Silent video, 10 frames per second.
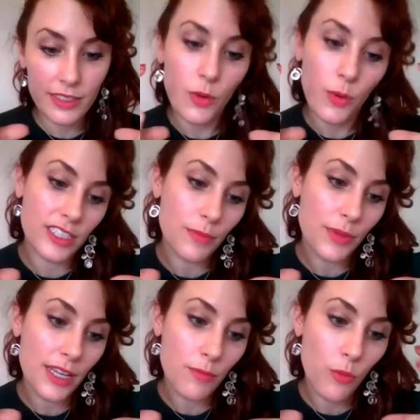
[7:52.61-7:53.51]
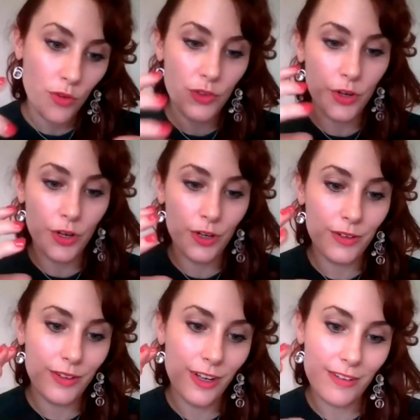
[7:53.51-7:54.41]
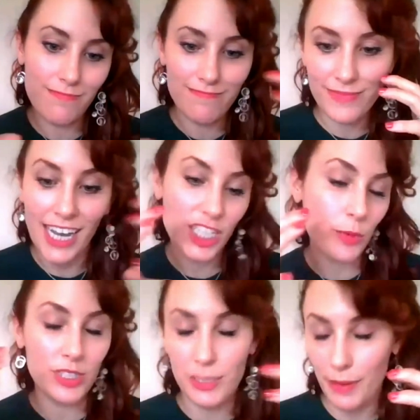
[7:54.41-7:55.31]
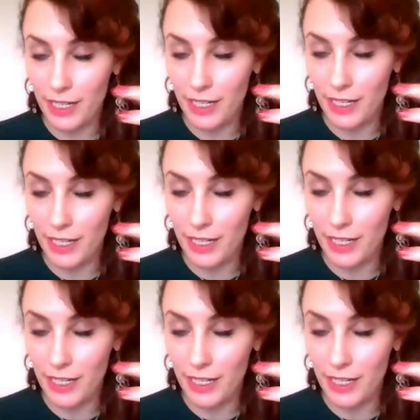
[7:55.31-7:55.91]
is going to be more of their dashboard space for